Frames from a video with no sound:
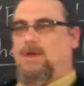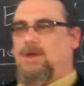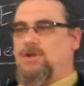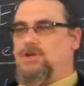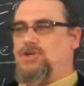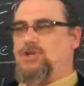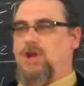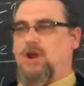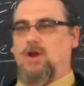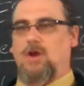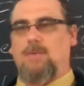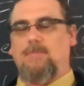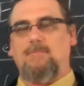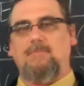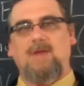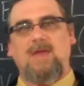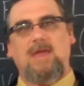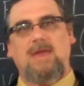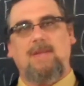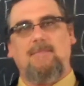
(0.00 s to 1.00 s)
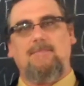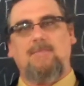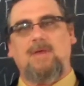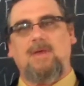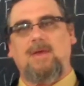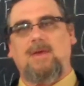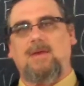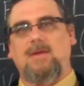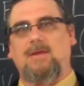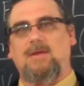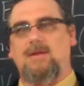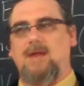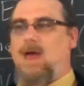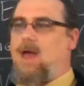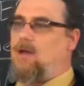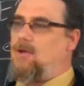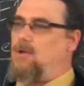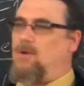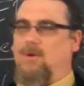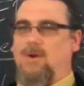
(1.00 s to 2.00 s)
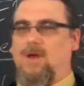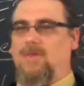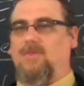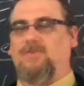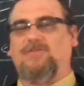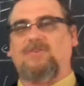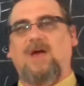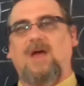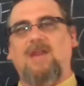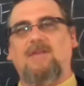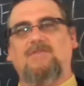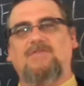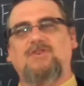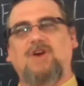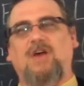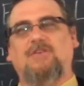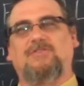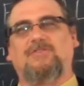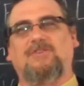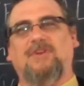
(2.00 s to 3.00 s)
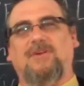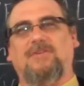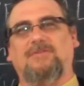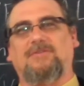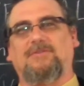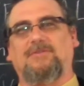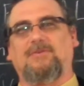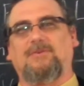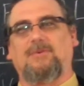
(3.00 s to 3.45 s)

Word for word: Share a meme, now you're on the side of justice,